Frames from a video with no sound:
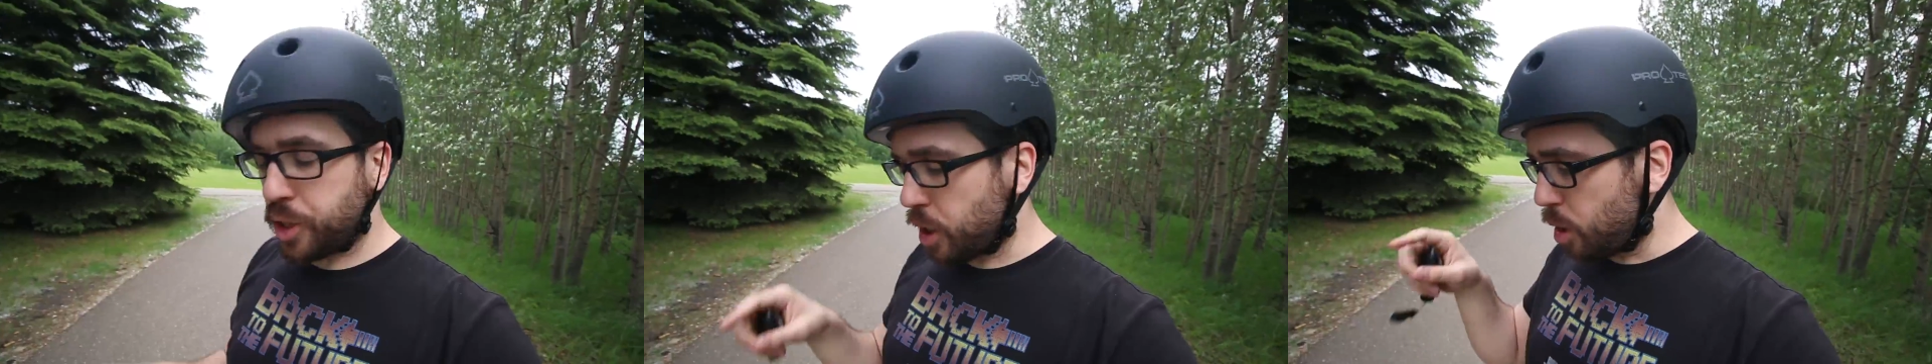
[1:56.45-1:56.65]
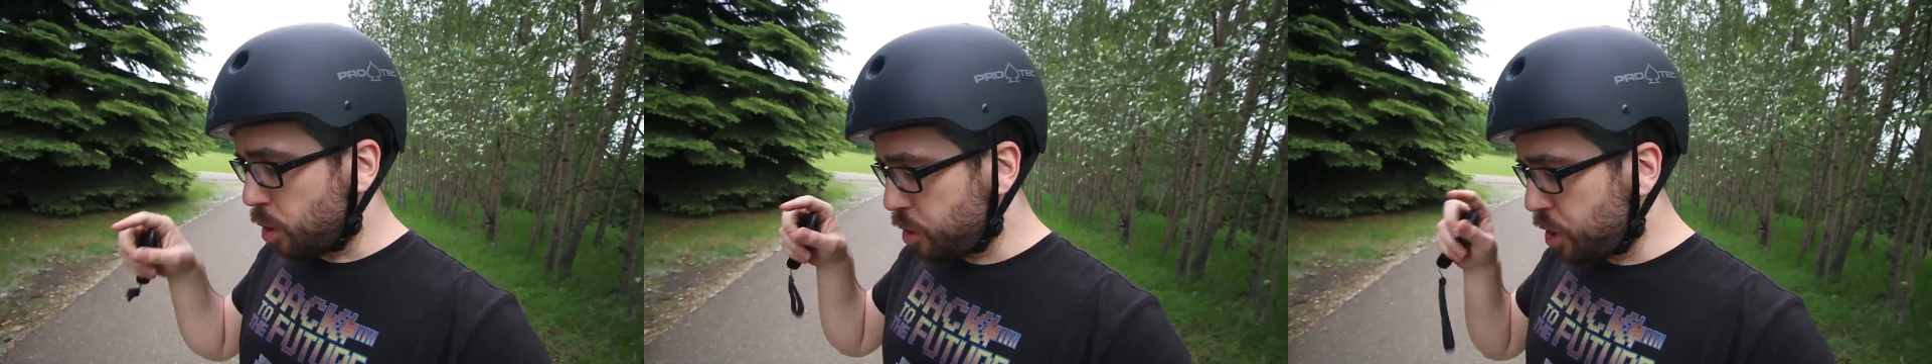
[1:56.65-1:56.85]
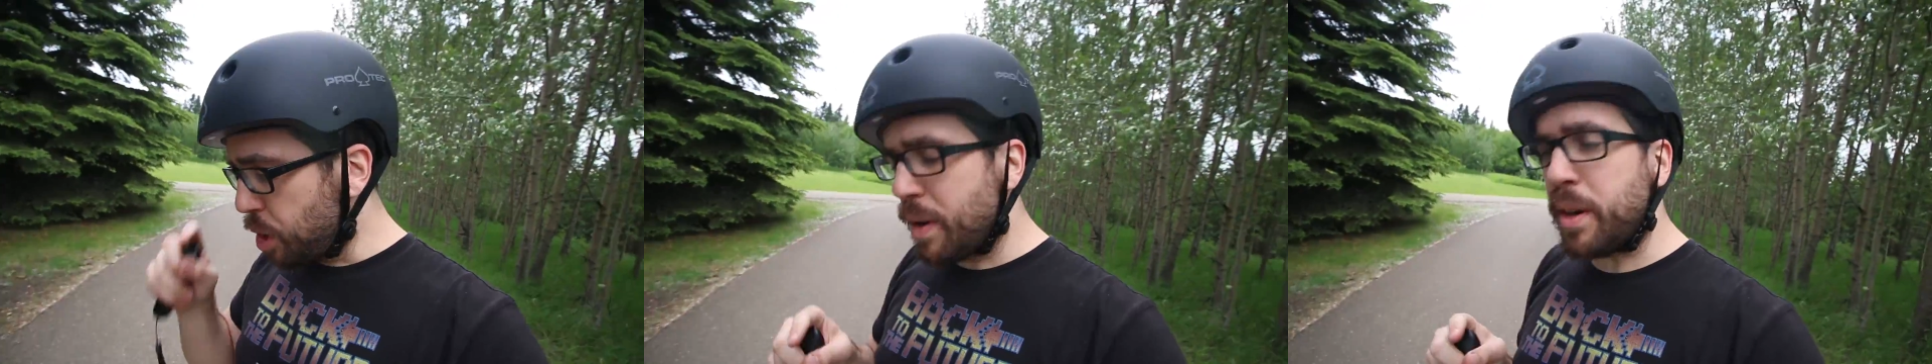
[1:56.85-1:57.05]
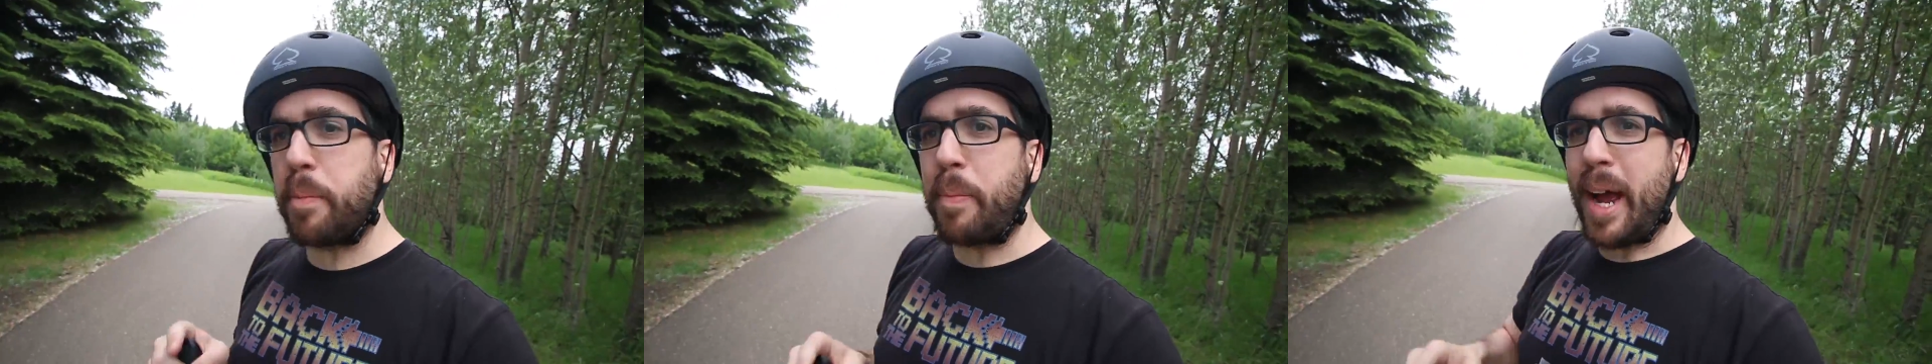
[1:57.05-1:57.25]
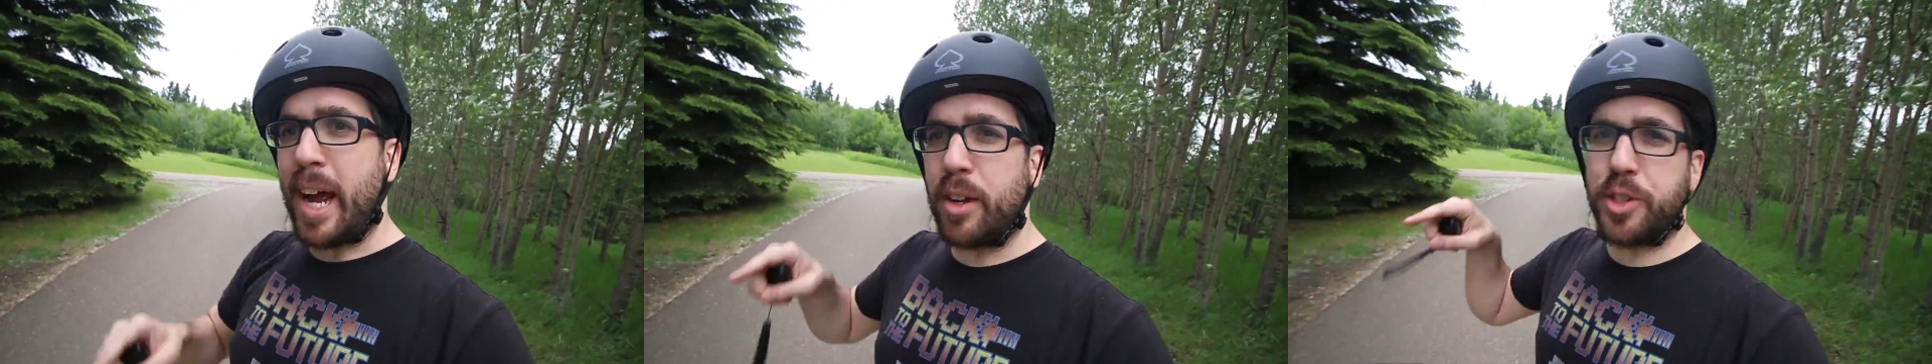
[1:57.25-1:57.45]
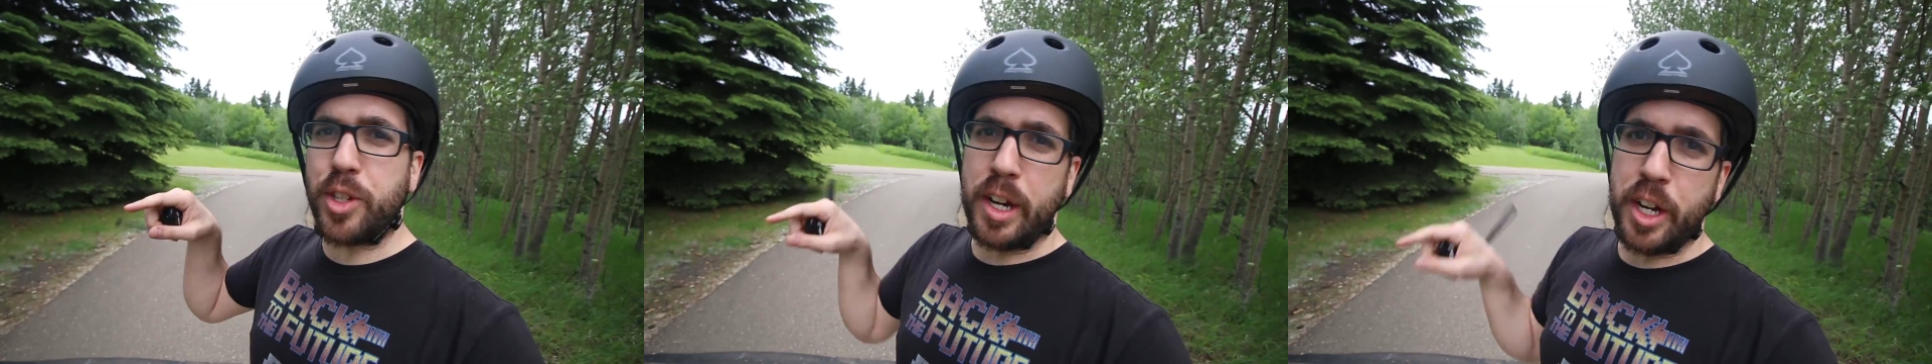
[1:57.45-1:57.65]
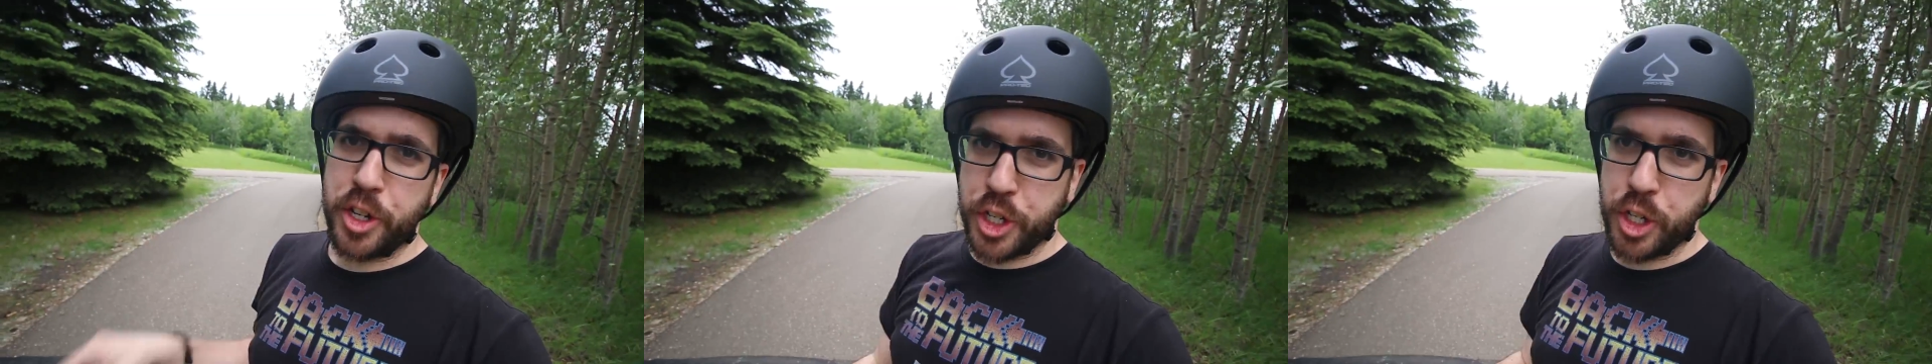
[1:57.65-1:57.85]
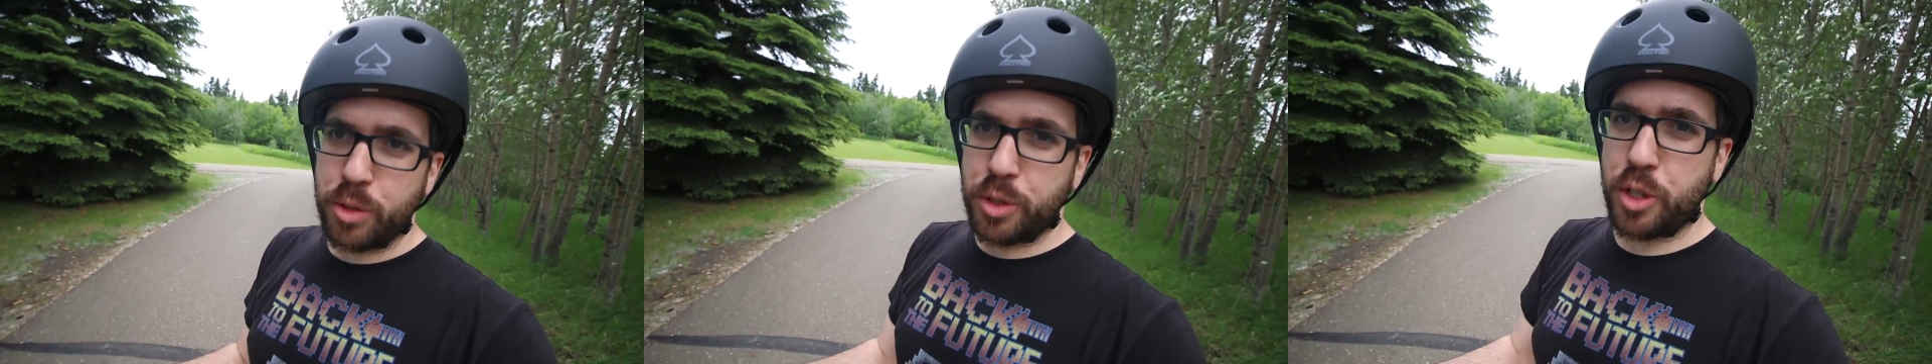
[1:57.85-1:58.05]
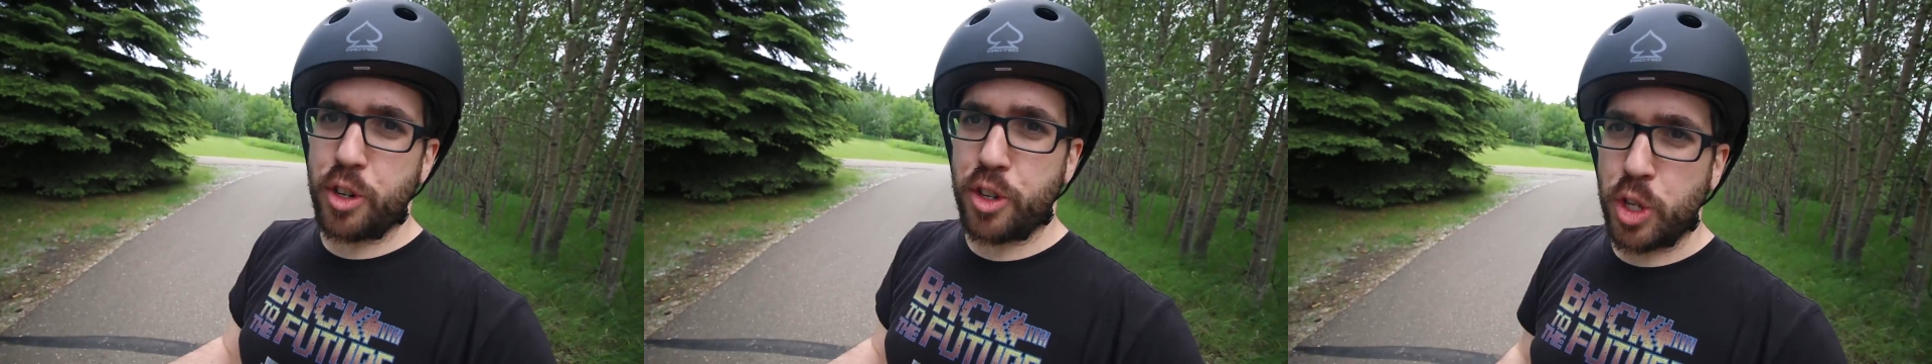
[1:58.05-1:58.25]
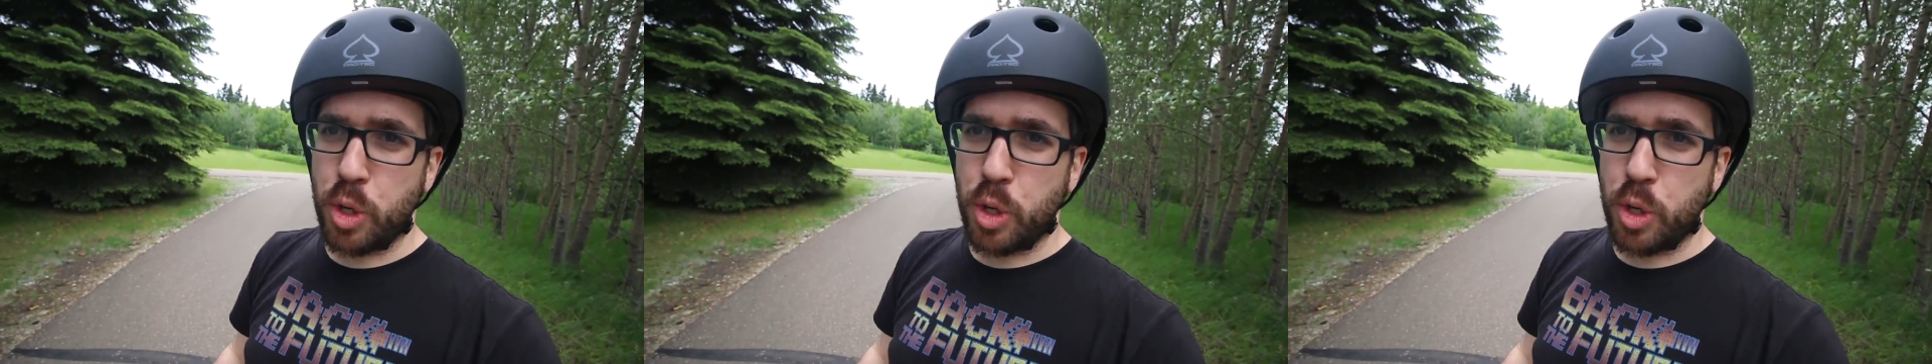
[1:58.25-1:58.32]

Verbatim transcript: So 200 pounds on a Juiced